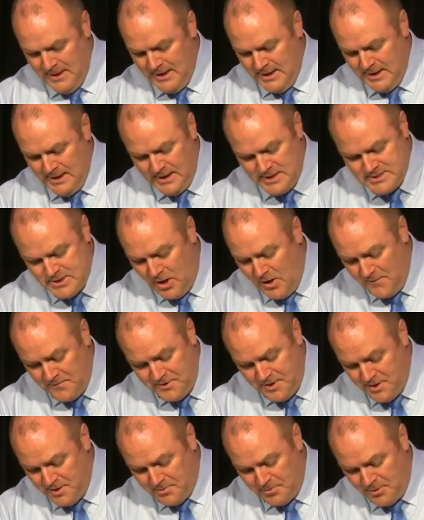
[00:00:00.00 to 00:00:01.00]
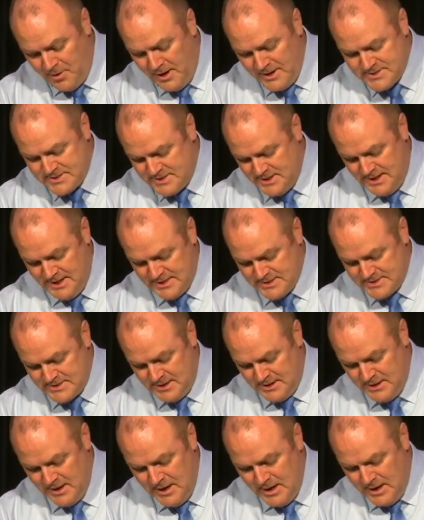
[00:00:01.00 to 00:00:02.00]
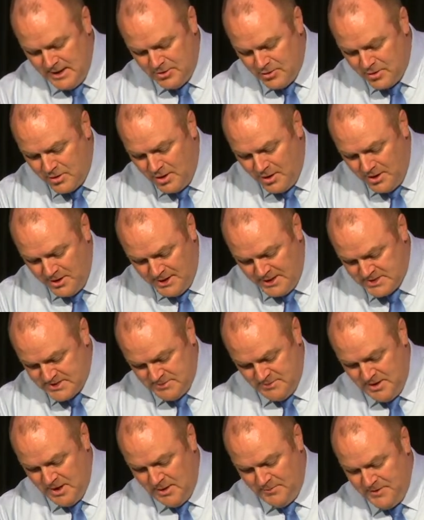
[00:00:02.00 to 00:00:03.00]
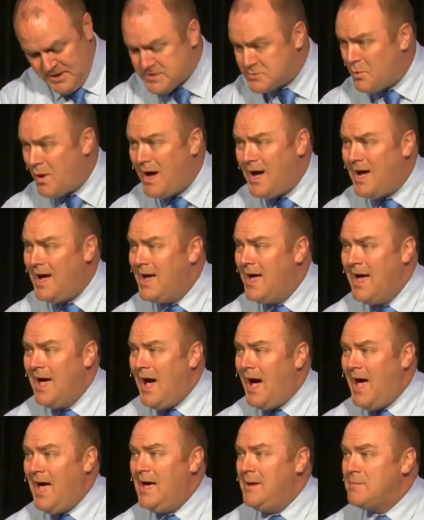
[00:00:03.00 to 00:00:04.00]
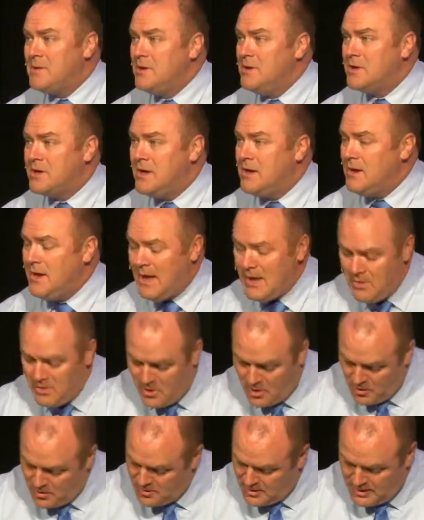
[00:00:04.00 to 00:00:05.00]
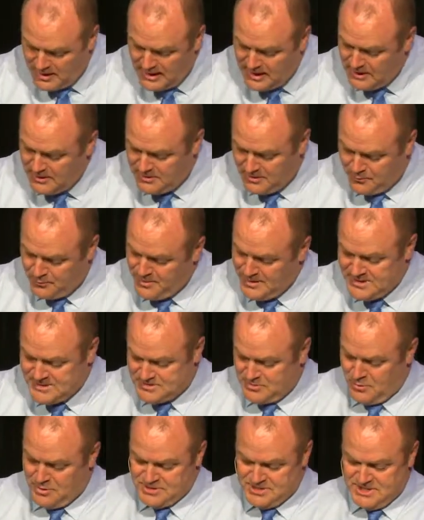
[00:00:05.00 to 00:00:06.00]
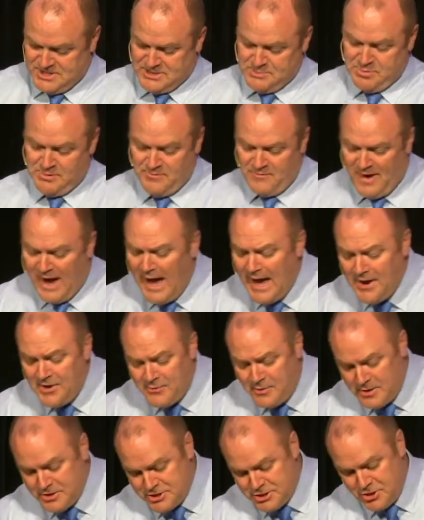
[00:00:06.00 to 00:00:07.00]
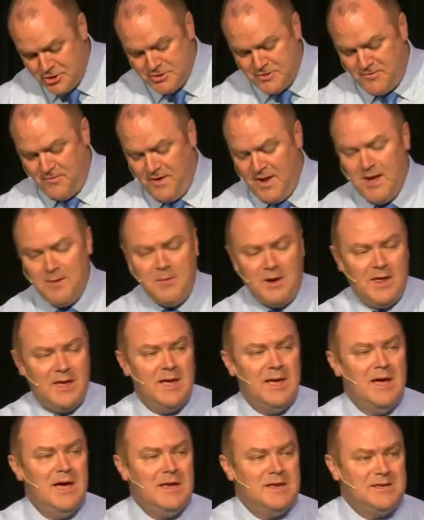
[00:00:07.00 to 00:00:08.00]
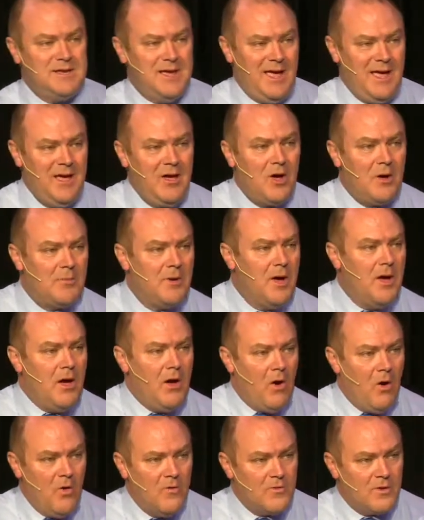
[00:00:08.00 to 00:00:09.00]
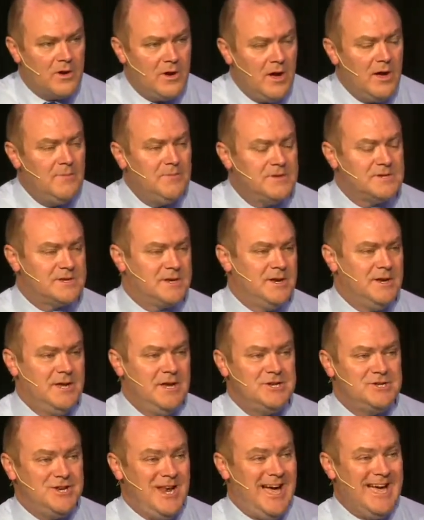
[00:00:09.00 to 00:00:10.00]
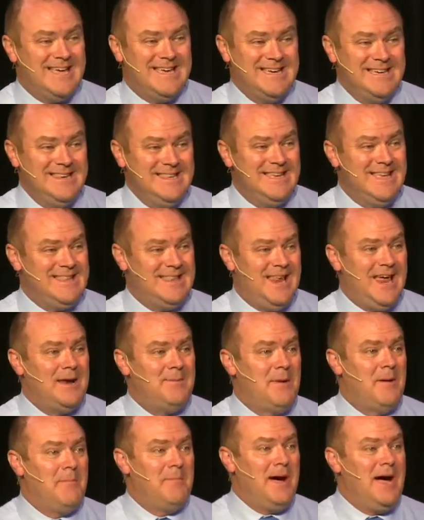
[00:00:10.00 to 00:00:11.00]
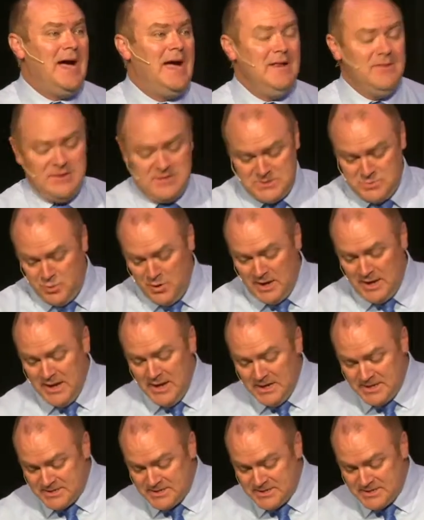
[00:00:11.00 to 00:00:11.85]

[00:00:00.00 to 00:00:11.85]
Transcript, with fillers: And it's often a process, and, and you're going to need some help. That's why I am looking now currently into resources to provide to our church family to help overcome this condition. I couldn't get that out of my mind this week.